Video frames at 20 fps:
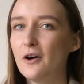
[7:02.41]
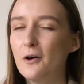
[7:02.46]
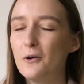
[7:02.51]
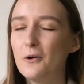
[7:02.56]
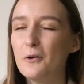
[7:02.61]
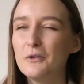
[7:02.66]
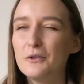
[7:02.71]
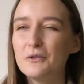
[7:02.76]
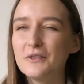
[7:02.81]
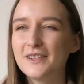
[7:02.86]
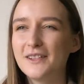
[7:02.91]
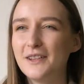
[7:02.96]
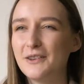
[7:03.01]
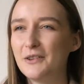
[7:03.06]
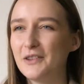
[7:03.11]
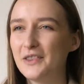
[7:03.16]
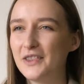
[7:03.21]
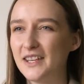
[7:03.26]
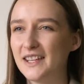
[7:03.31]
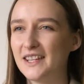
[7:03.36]
All those
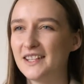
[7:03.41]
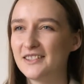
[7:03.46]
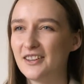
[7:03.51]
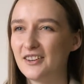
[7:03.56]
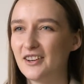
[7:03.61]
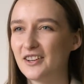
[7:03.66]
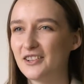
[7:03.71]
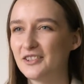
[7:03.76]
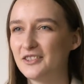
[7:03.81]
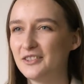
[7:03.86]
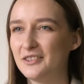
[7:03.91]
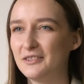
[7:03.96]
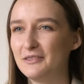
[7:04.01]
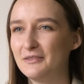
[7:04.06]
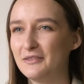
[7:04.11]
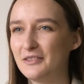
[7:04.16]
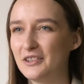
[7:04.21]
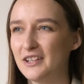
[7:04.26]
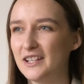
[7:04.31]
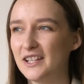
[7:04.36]
little things are actually
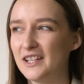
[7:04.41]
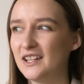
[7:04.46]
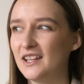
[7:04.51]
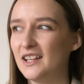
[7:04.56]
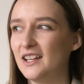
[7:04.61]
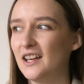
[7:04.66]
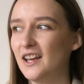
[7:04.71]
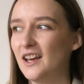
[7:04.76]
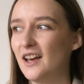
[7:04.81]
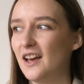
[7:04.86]
really